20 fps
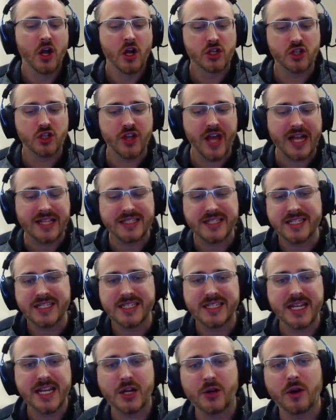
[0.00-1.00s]
So that's the
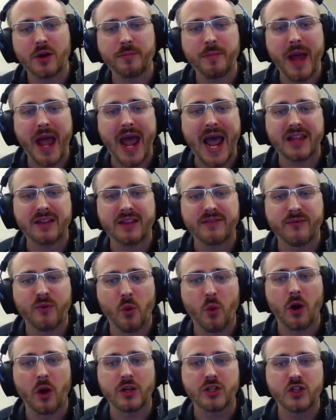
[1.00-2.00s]
secret path
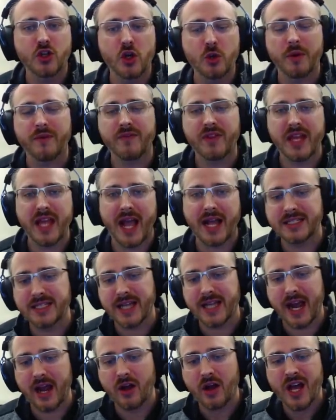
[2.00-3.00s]
for Tomb of the
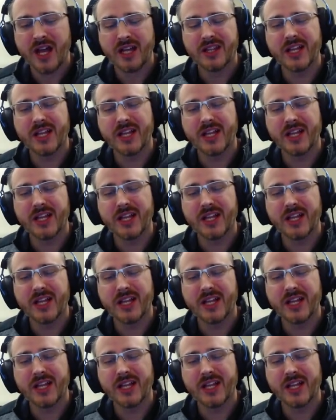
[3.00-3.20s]
Exile.